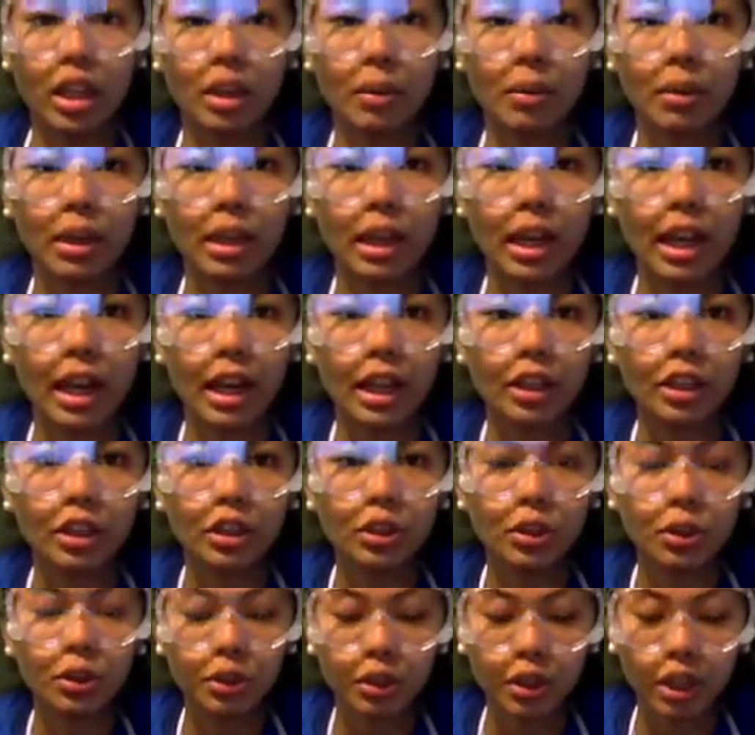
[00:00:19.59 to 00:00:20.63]
then I'm going to add
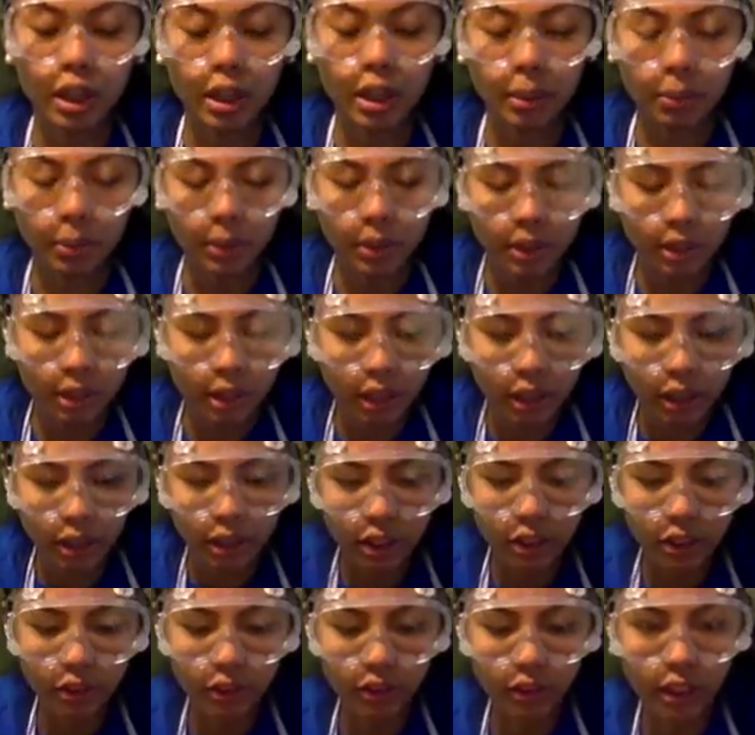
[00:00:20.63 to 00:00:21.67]
2 drops
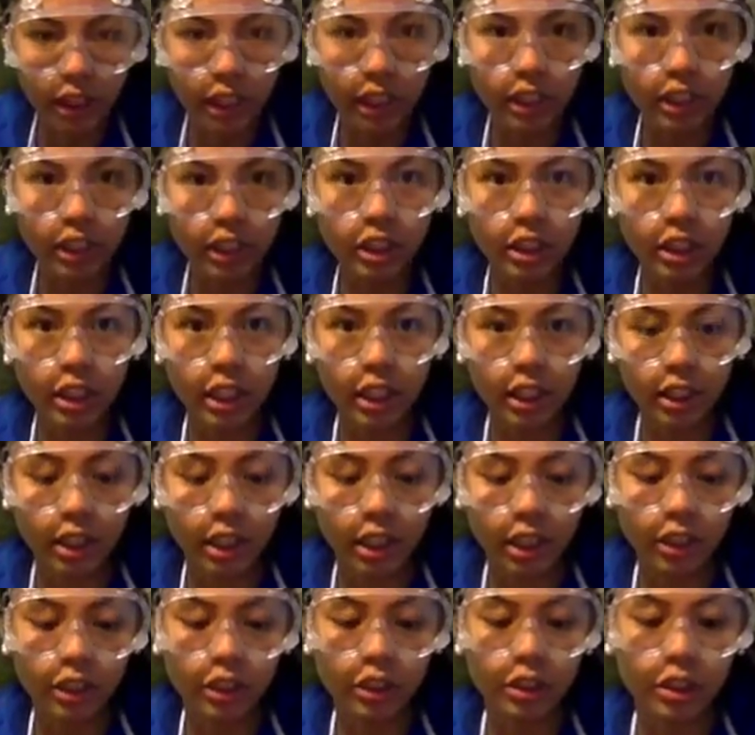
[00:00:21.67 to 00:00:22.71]
of HCl,
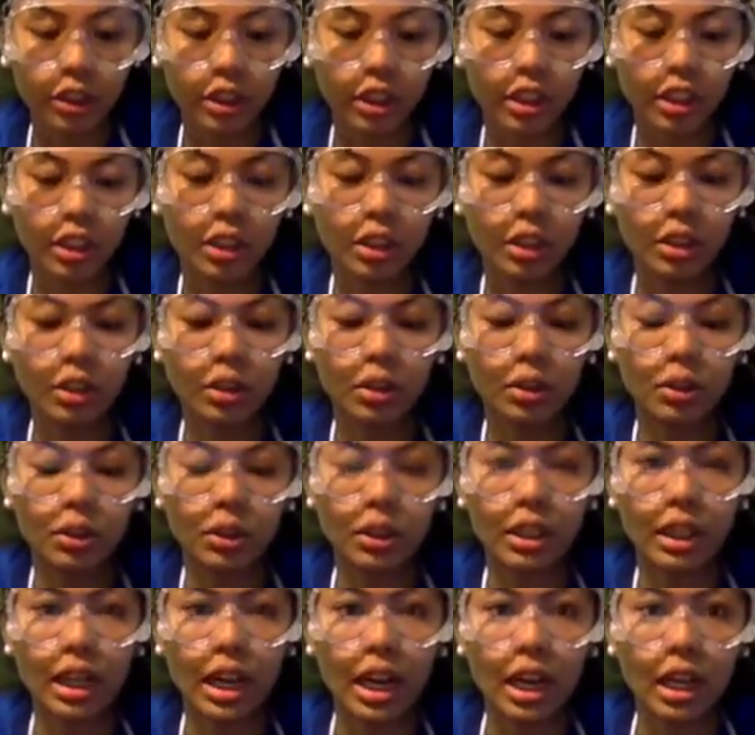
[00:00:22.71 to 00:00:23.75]
hydrogen
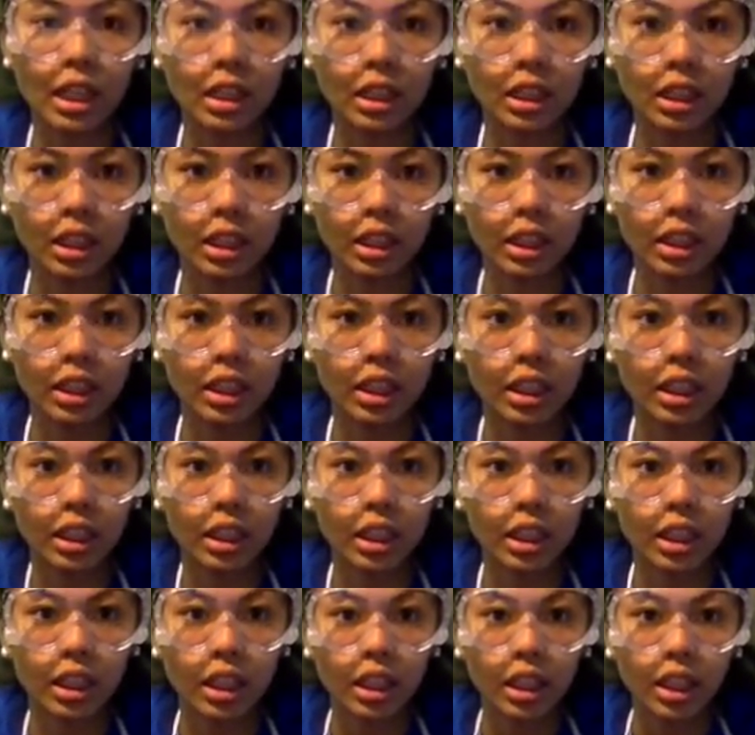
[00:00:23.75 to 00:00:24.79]
chloric acid,
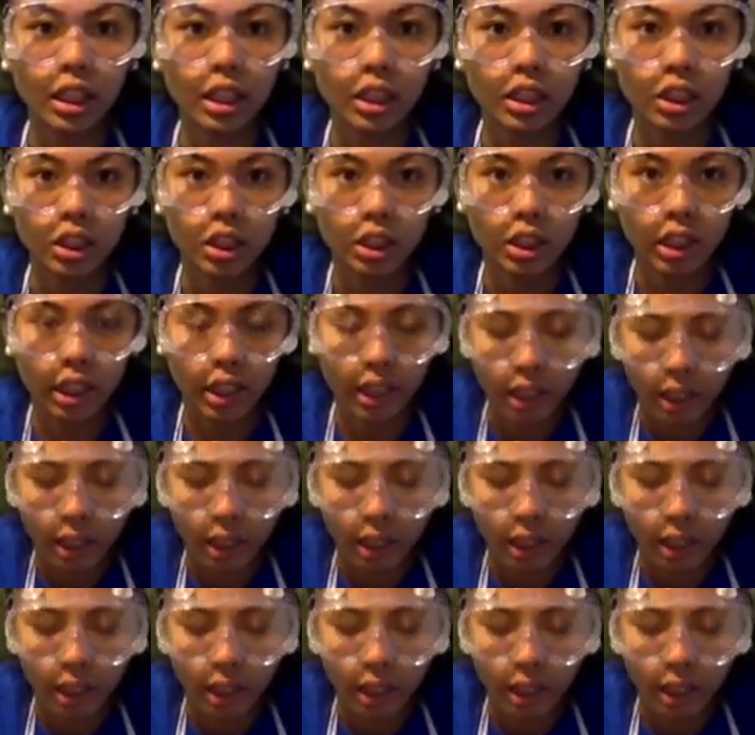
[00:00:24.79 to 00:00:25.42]
to